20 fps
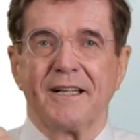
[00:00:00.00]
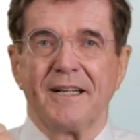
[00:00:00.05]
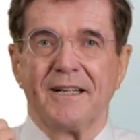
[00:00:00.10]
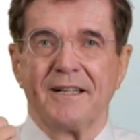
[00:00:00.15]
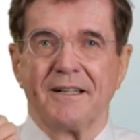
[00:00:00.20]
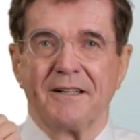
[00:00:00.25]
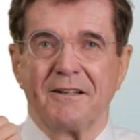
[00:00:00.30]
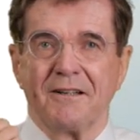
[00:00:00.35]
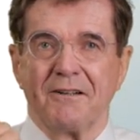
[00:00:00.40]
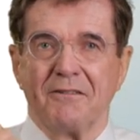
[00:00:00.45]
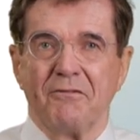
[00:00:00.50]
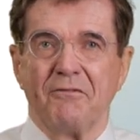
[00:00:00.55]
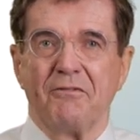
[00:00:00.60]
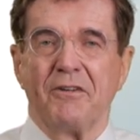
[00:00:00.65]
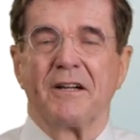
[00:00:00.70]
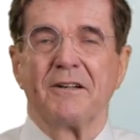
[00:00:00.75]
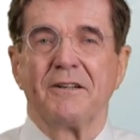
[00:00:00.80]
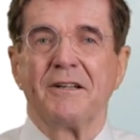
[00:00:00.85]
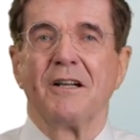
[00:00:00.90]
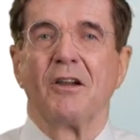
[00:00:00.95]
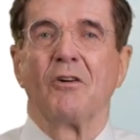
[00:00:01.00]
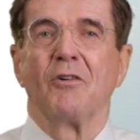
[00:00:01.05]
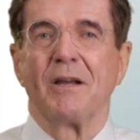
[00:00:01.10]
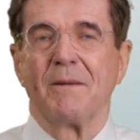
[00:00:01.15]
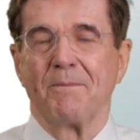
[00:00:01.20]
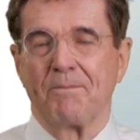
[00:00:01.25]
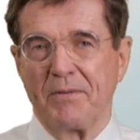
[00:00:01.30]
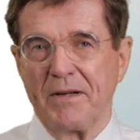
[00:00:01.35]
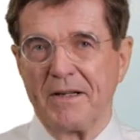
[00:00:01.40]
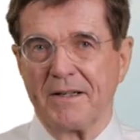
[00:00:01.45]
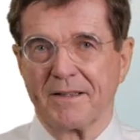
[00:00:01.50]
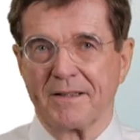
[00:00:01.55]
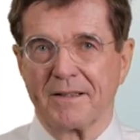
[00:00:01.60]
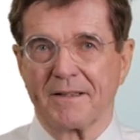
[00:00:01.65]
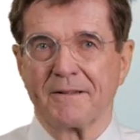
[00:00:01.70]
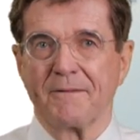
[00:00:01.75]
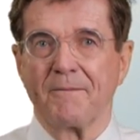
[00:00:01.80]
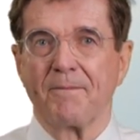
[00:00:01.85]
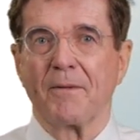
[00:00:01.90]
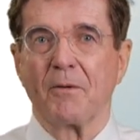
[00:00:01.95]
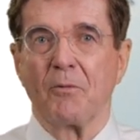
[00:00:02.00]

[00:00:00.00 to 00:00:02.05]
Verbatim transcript: in a very low impedant